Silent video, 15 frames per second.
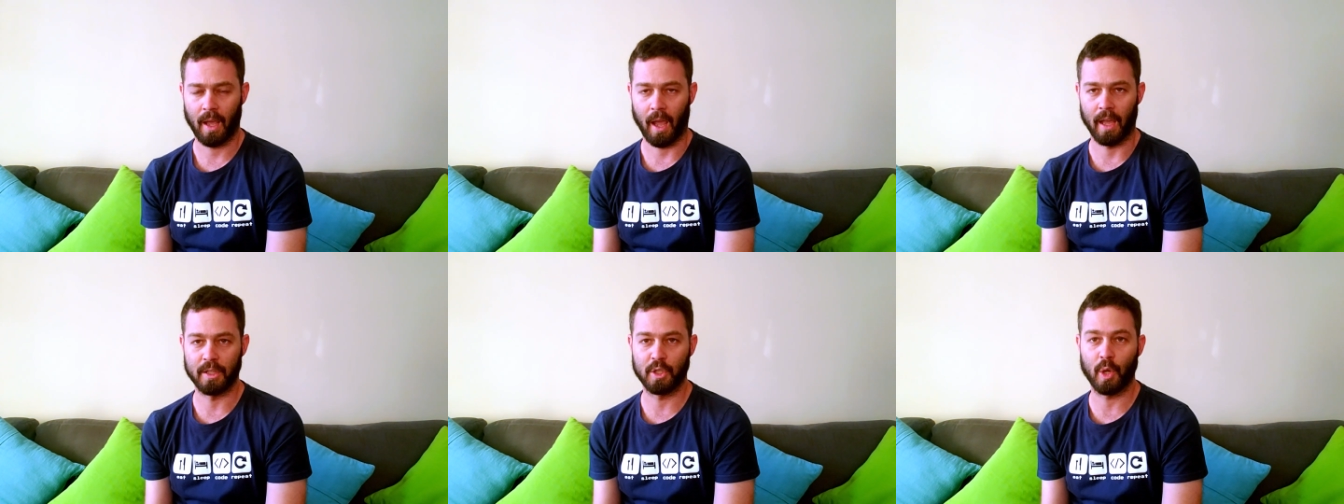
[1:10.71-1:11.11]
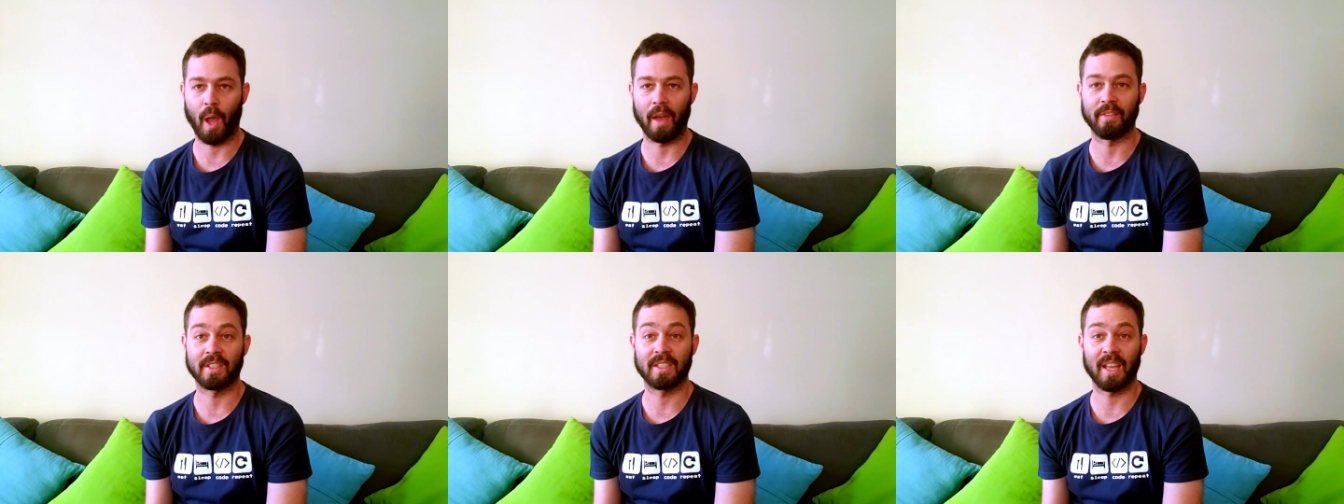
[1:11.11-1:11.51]
and you
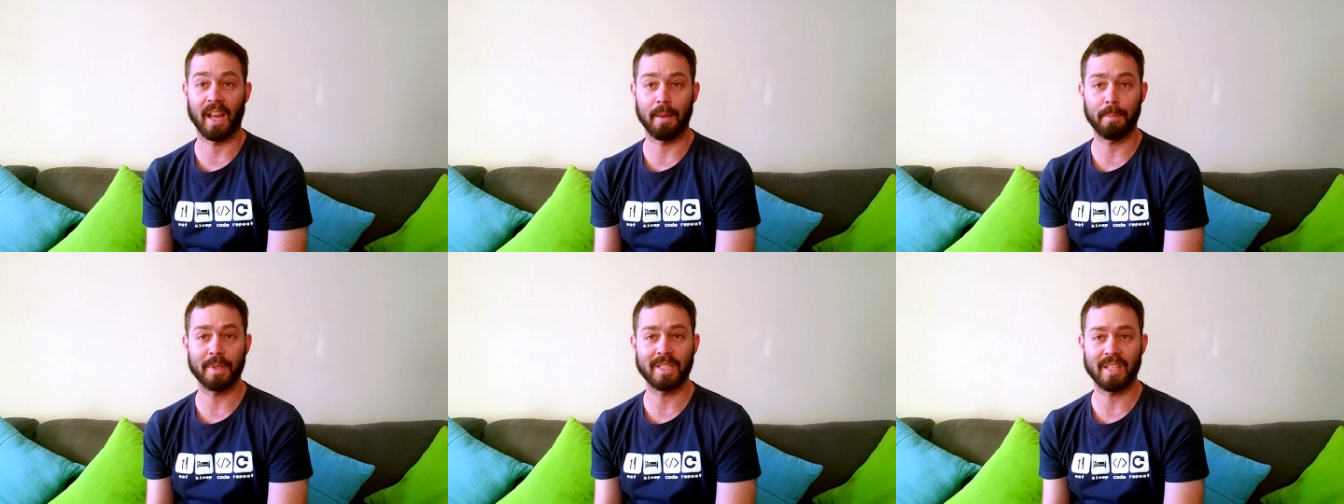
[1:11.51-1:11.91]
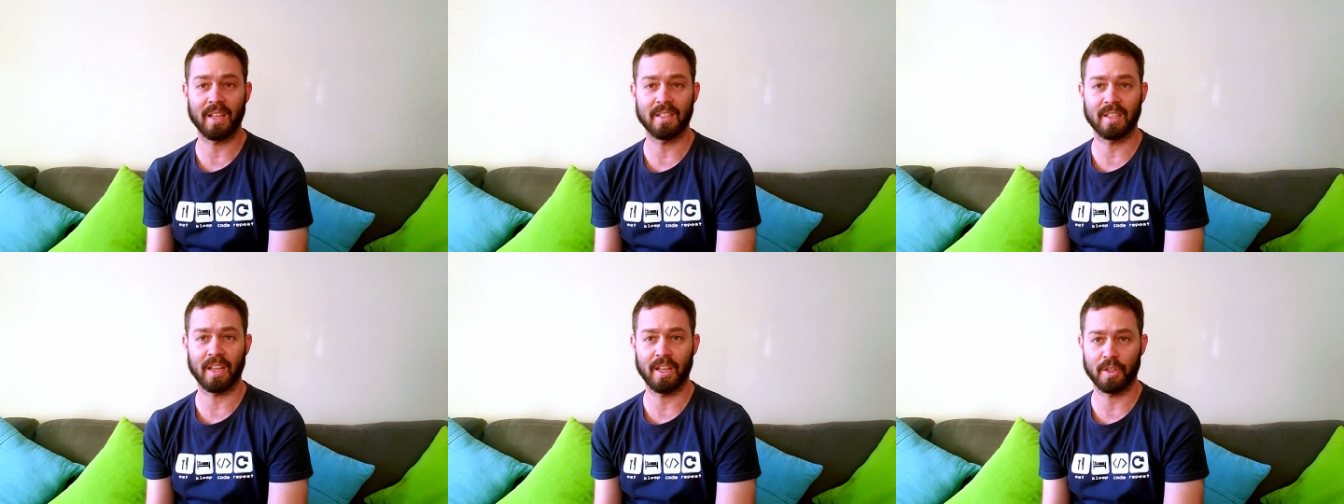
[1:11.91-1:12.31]
have a
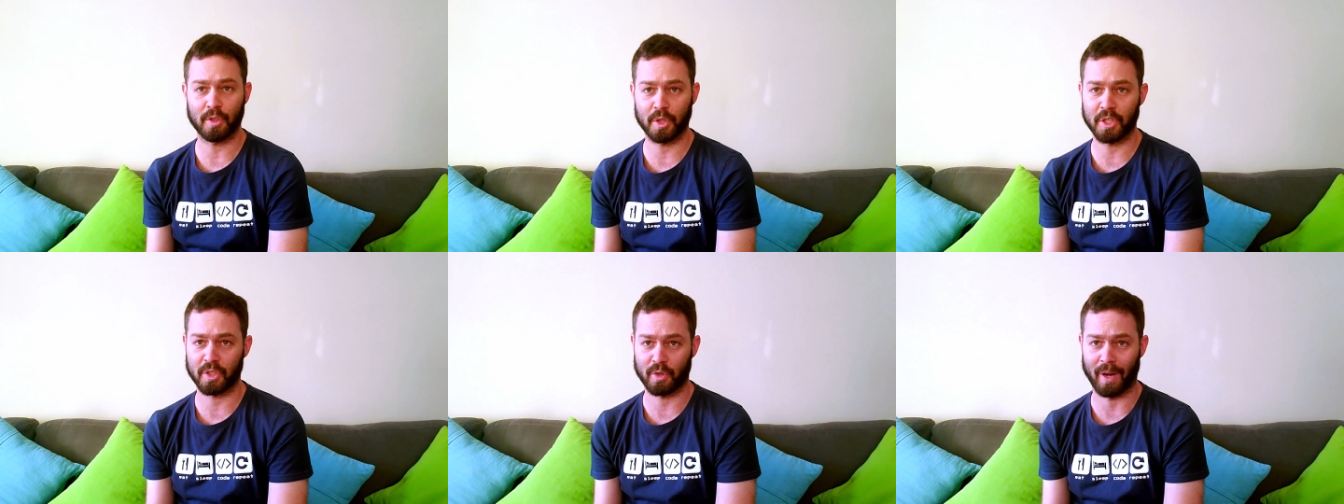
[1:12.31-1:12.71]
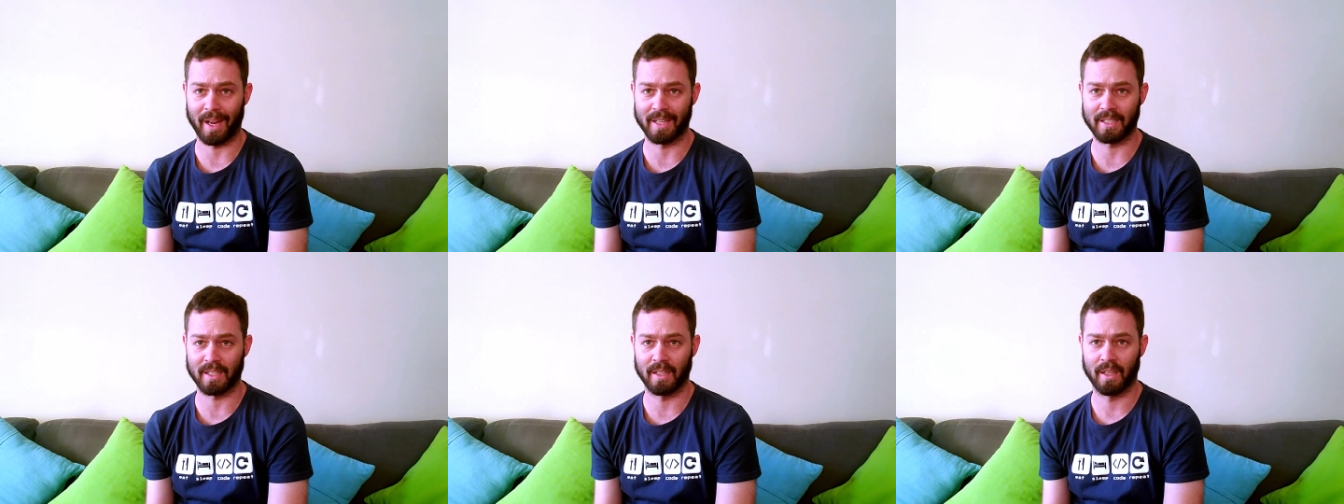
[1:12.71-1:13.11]
10% interest
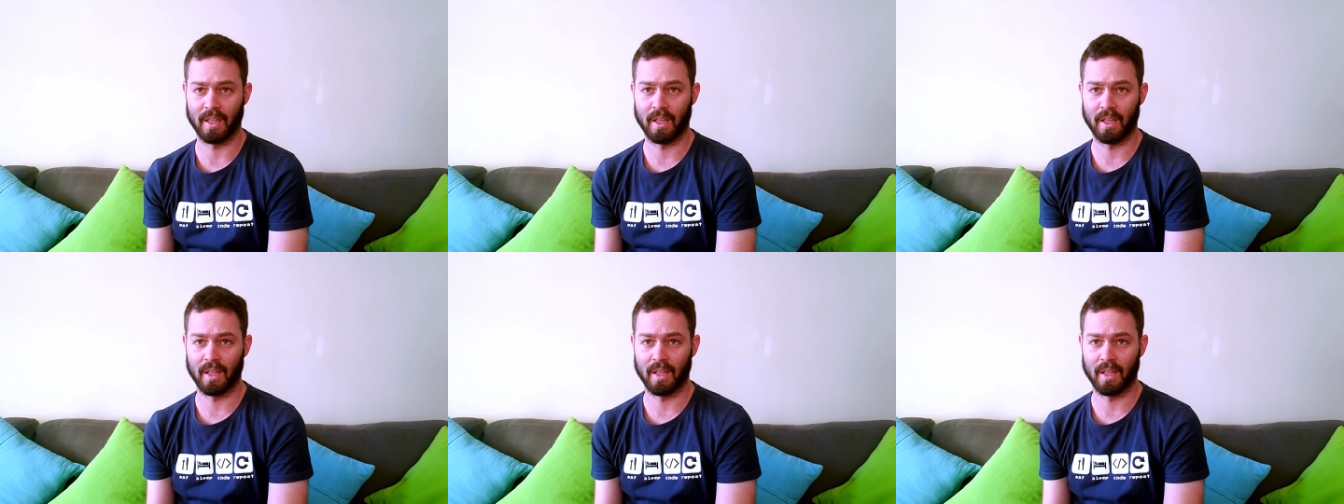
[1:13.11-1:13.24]
rate,